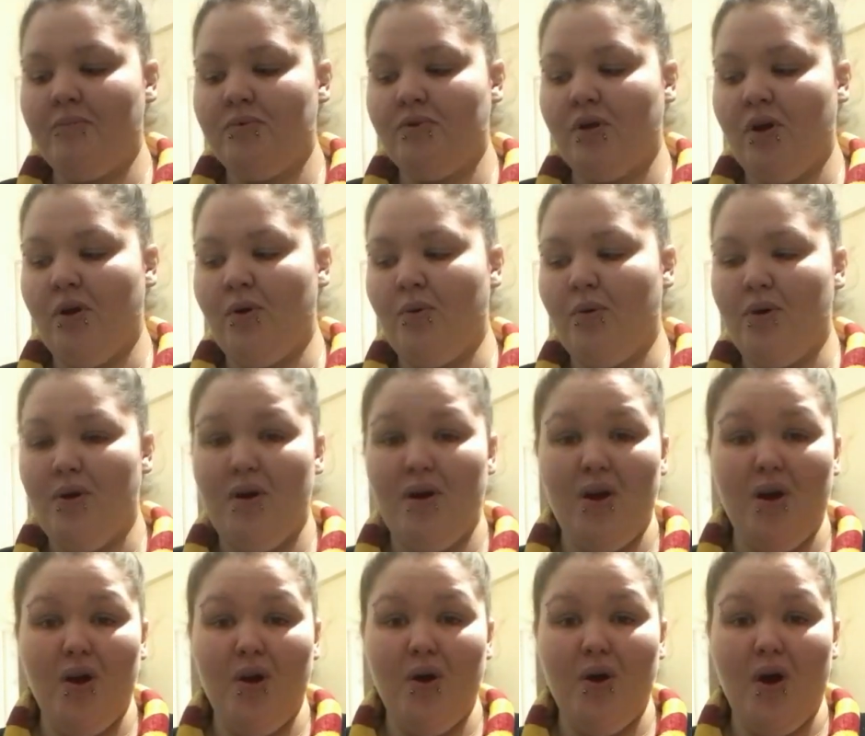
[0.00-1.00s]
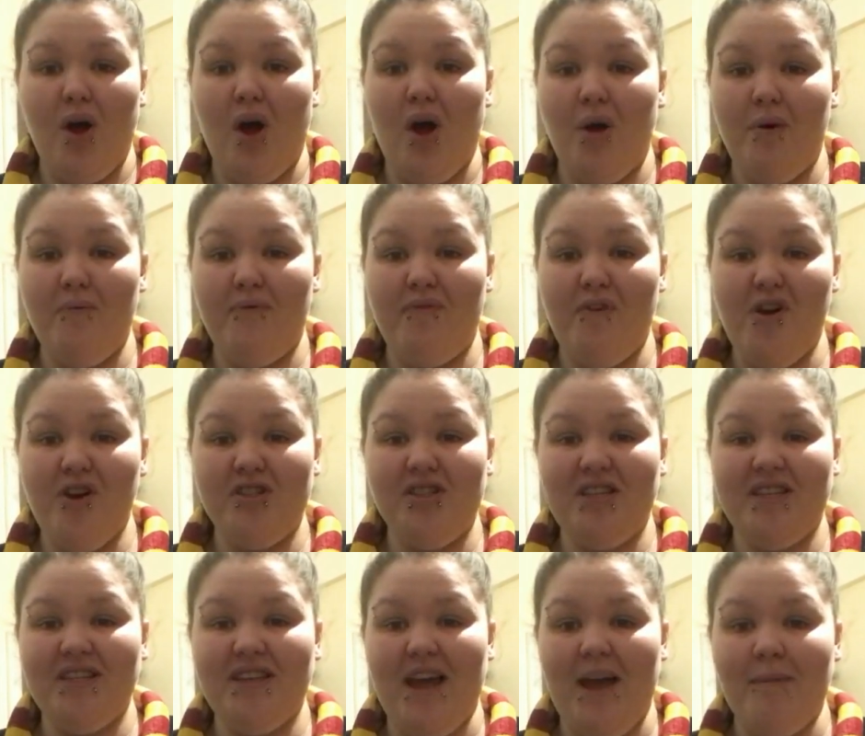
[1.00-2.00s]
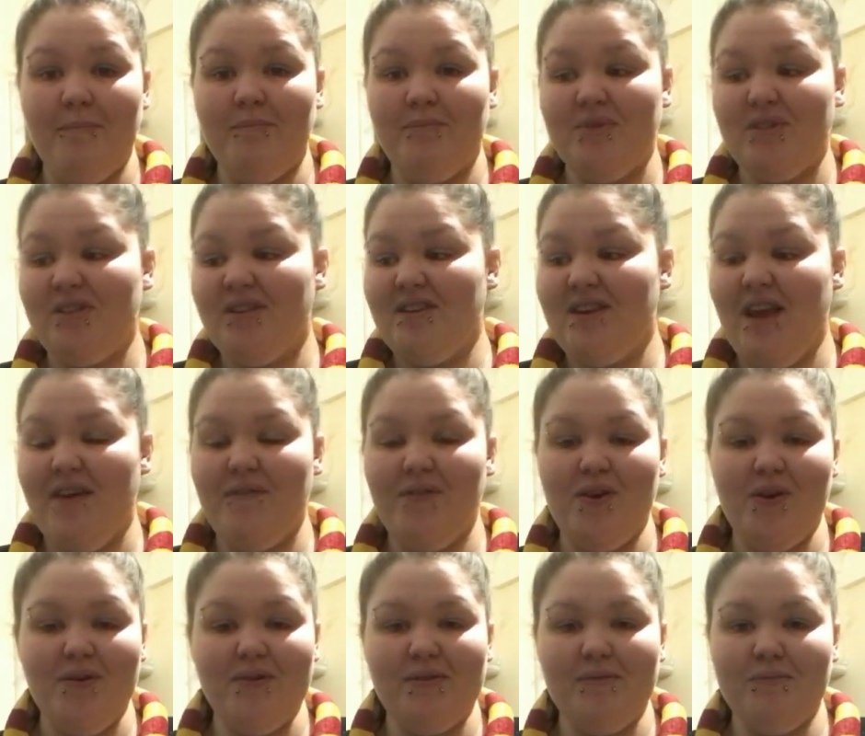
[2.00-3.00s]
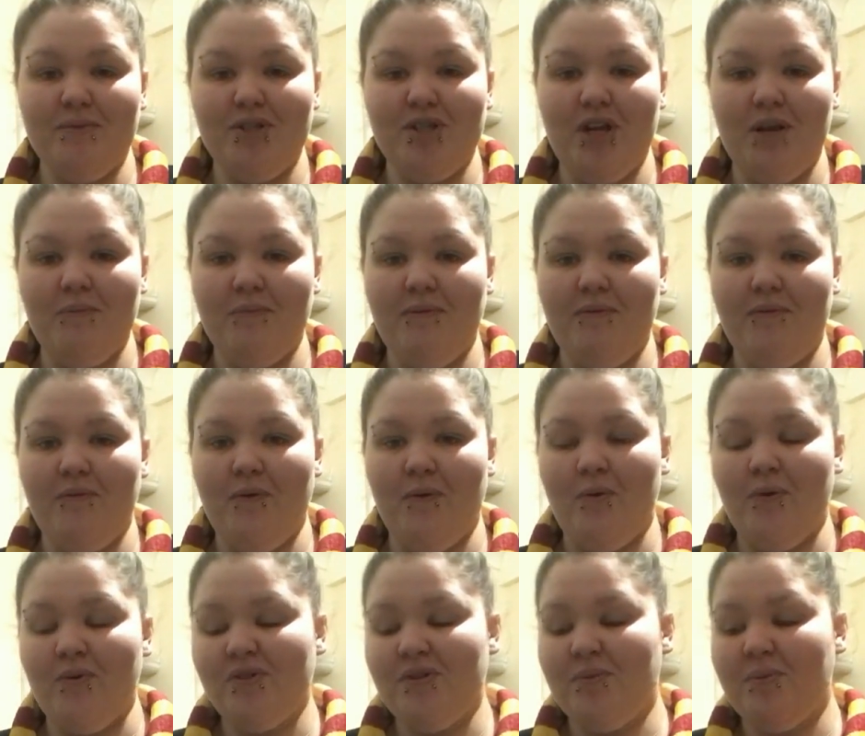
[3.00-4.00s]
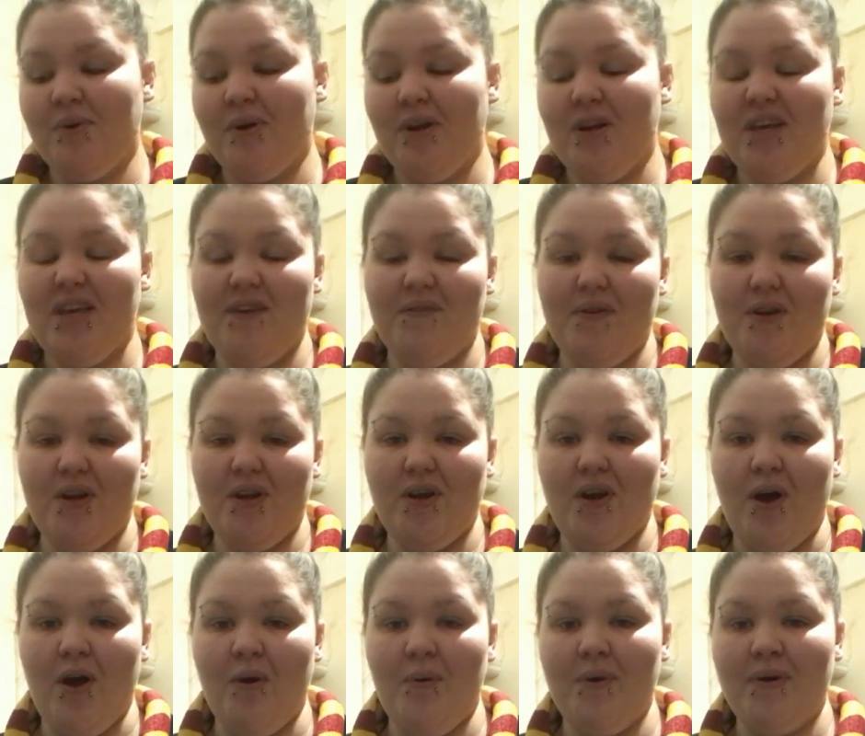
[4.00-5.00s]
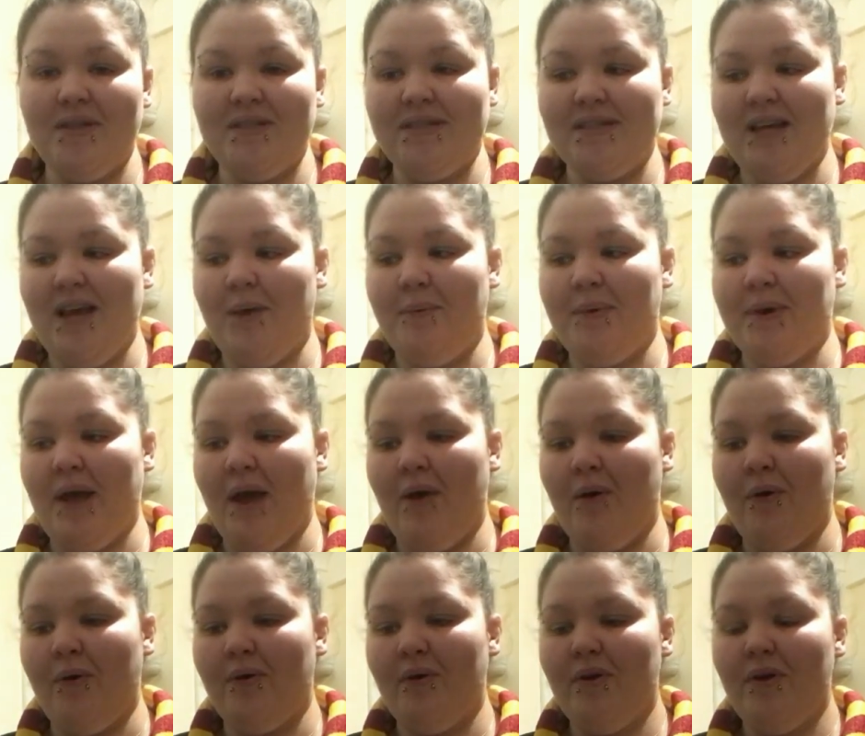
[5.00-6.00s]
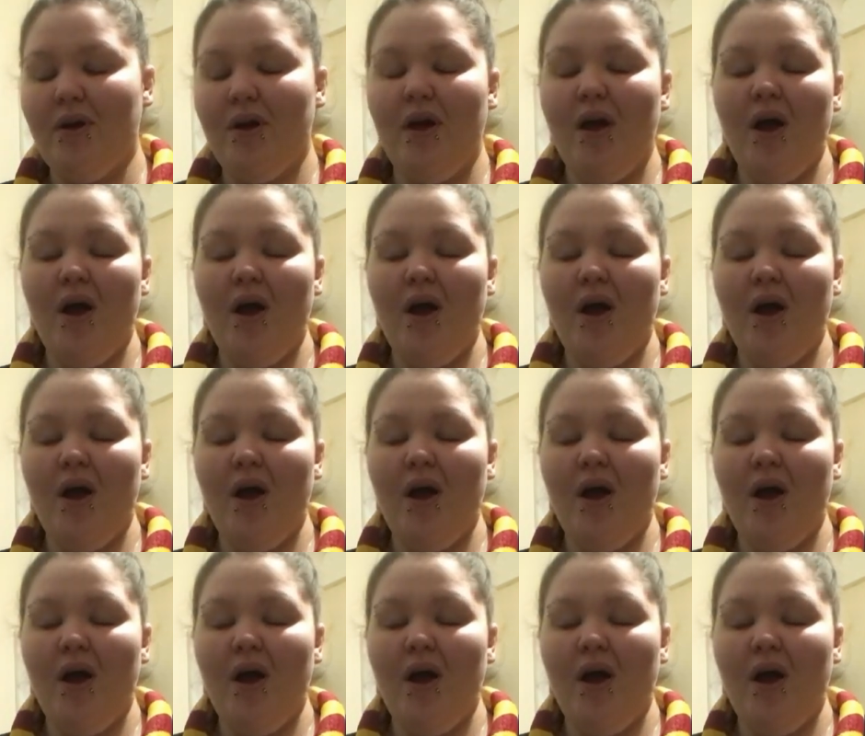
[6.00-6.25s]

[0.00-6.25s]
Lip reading: So first attempt, never used the machine before, so we're going to give it a go and see how we get on.